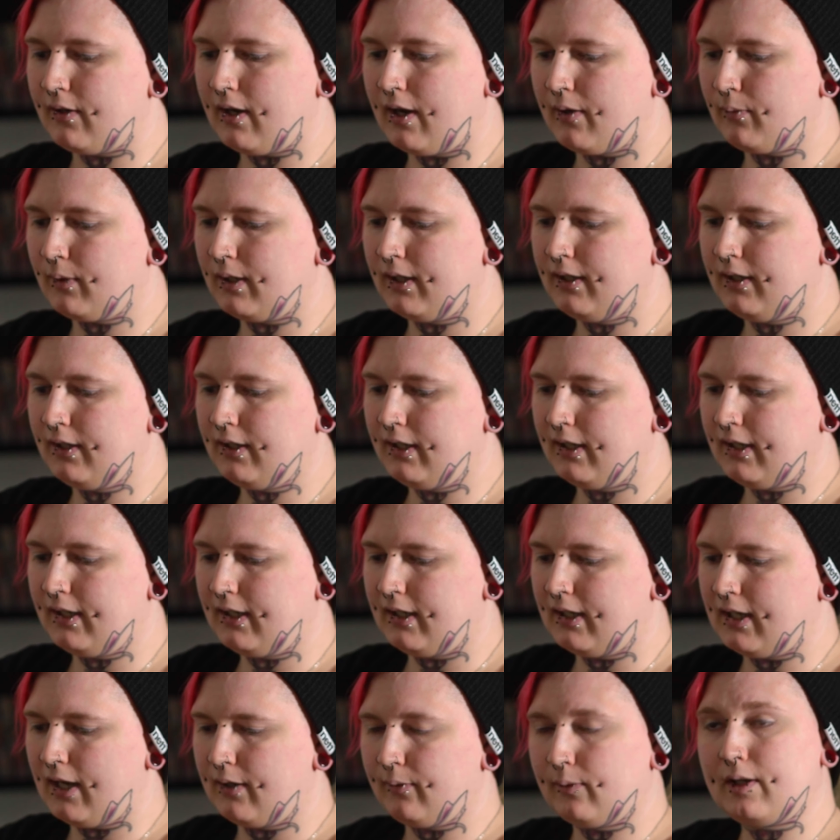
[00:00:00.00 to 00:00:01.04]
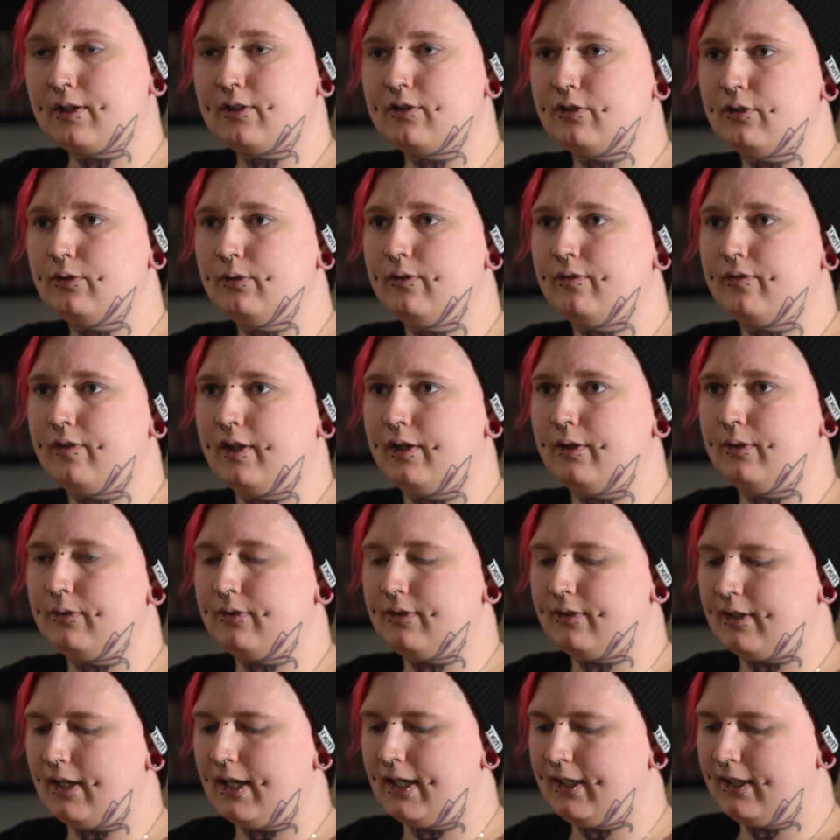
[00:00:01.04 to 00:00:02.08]
run 2 of
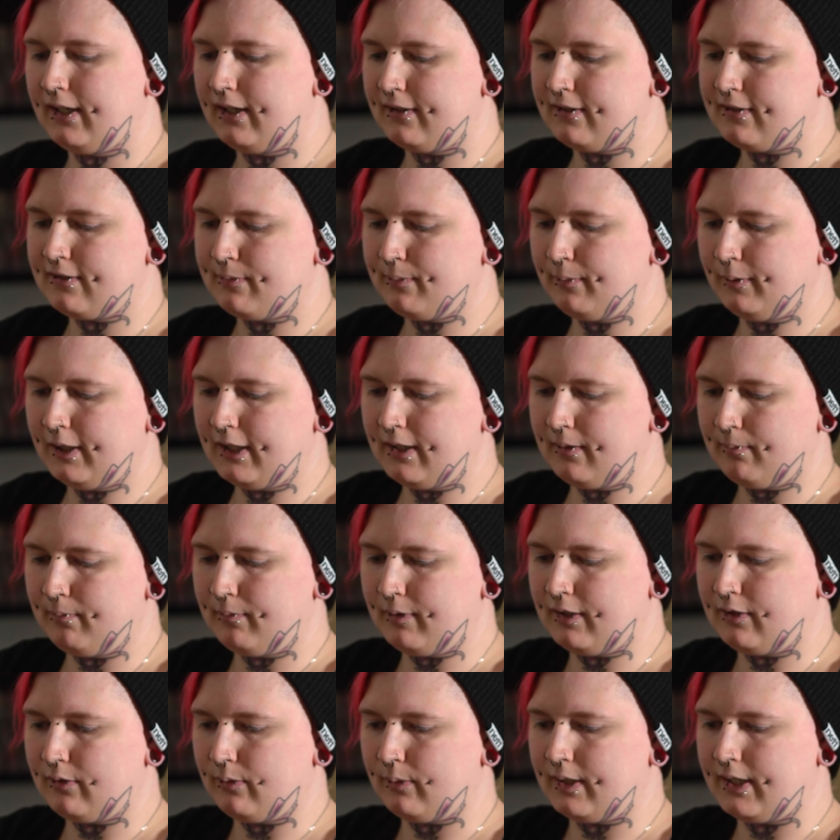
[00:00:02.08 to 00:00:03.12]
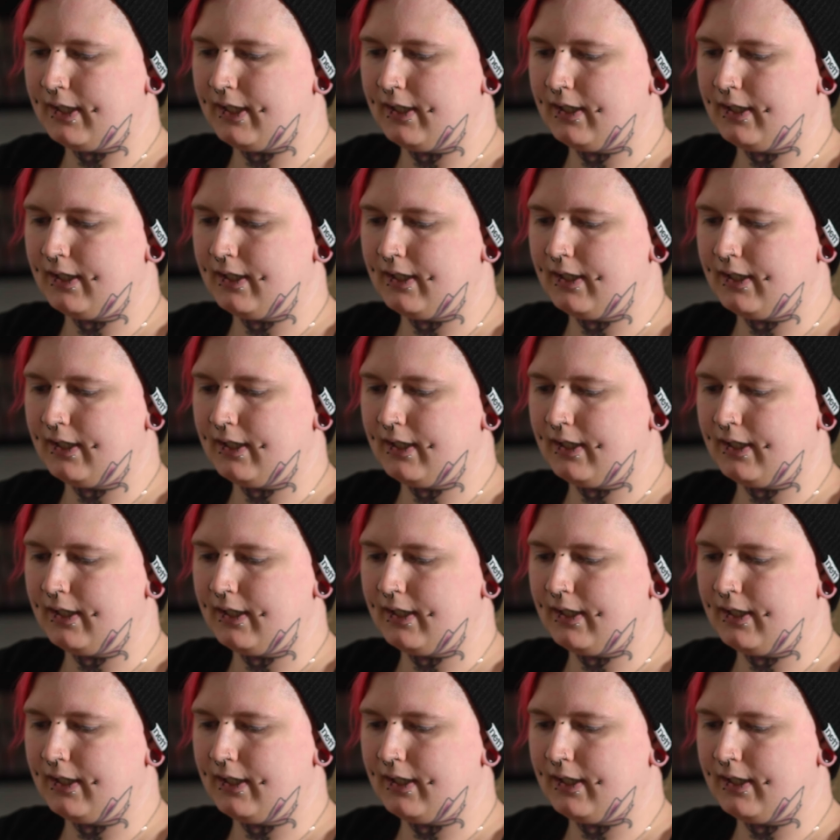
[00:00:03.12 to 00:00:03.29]
those. I did a split between